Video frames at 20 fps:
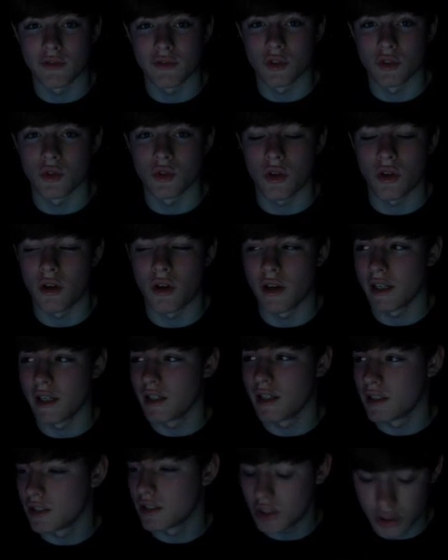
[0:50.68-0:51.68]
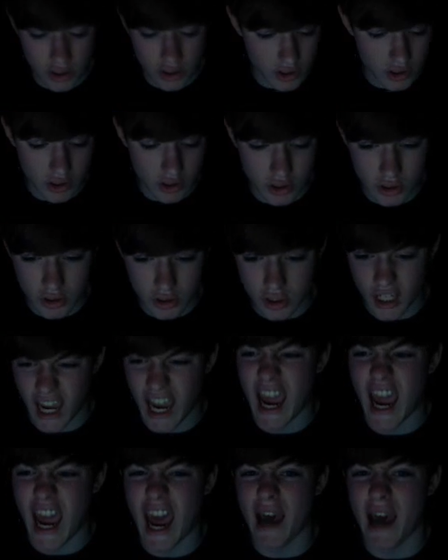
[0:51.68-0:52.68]
for drawing. She is just
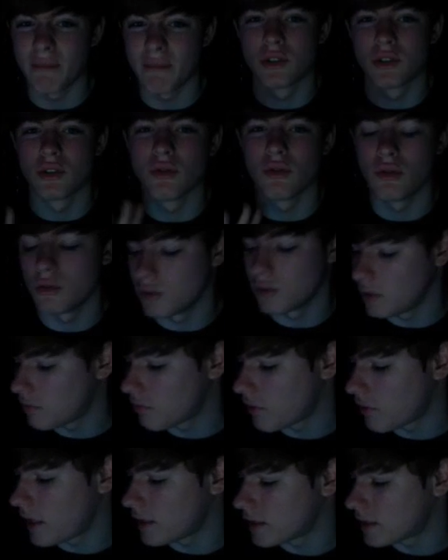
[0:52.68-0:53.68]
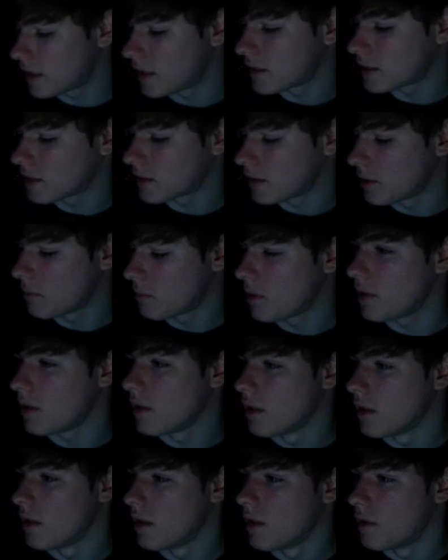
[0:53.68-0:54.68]
absolutely fantastic. Let me
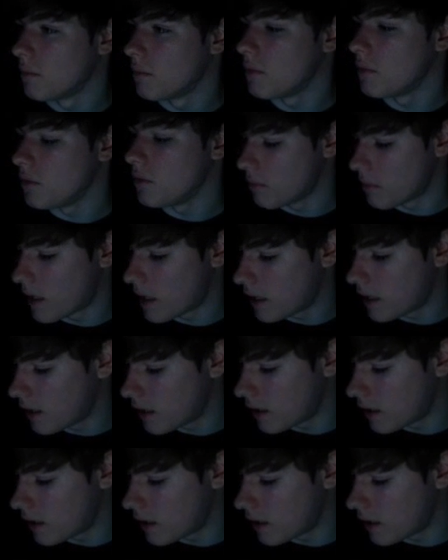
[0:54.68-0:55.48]
mute my